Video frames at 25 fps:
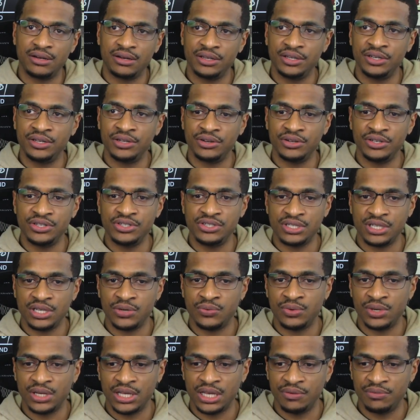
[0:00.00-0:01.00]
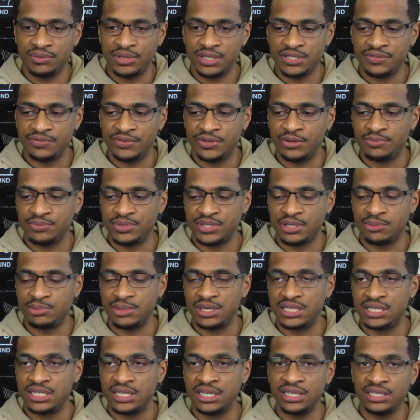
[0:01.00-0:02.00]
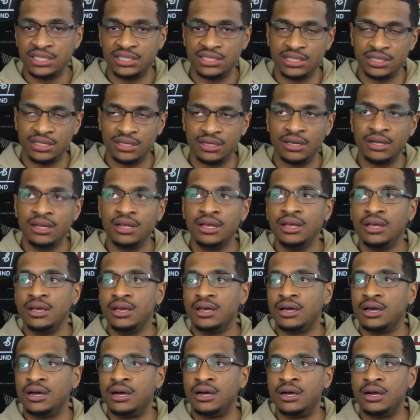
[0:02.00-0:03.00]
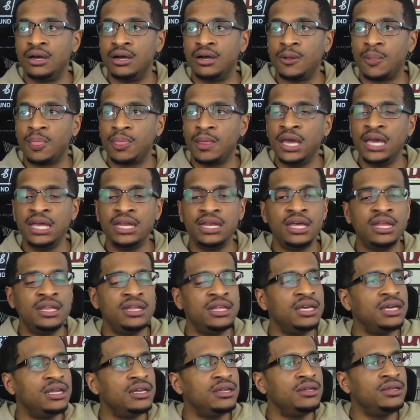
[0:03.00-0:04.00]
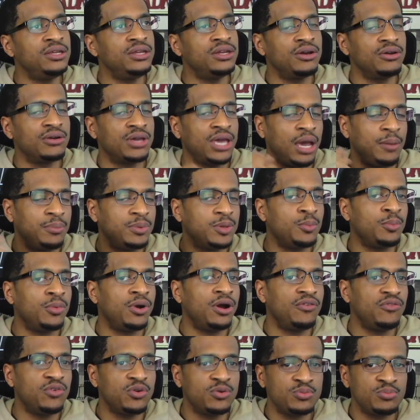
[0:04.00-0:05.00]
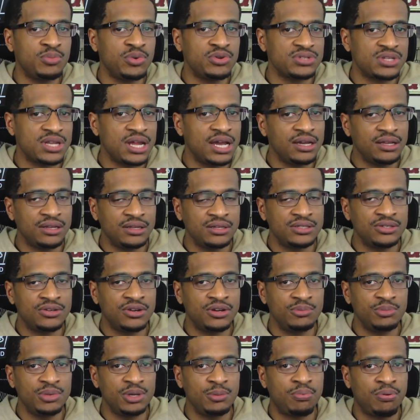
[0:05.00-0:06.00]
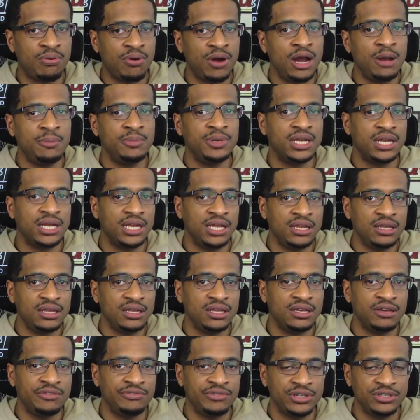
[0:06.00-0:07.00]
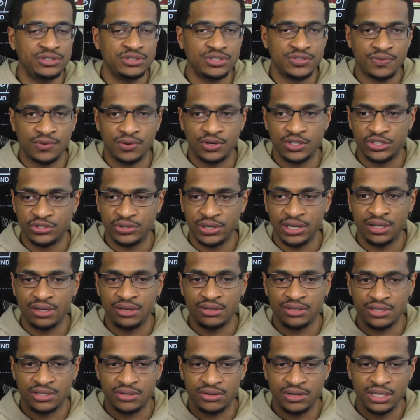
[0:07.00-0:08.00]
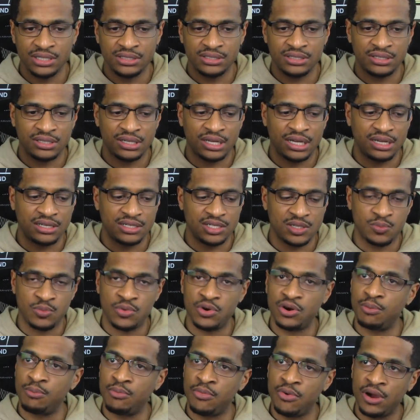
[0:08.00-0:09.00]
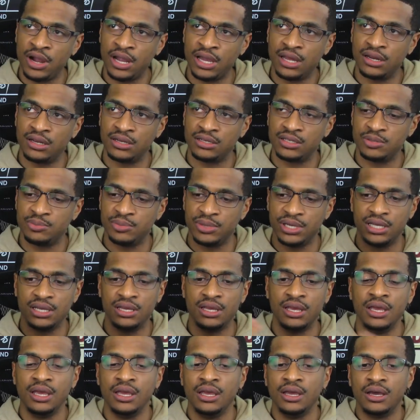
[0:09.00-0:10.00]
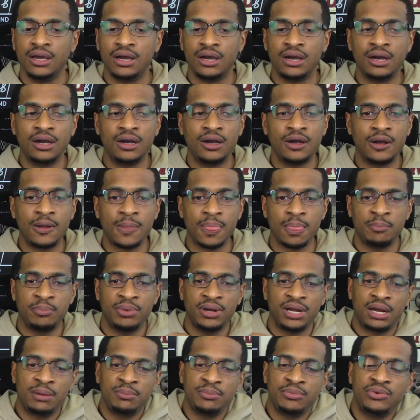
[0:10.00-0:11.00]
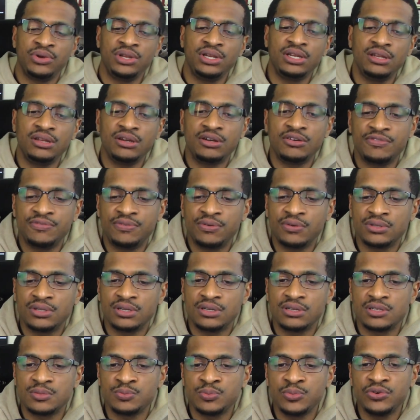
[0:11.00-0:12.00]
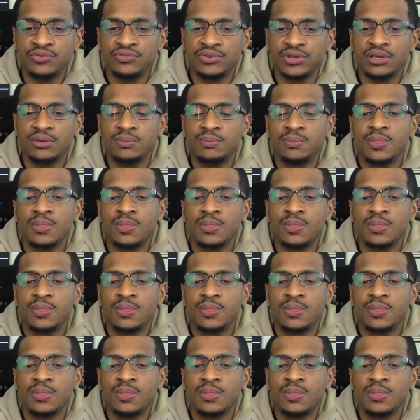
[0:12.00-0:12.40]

You know, you still want to give this film some attention. Um, and and then you know Captain Marvel most likely is going to be prominent in the Avengers 4 trailer, so that's just like smart marketing to me. Um, but I'm really looking forward to this movie.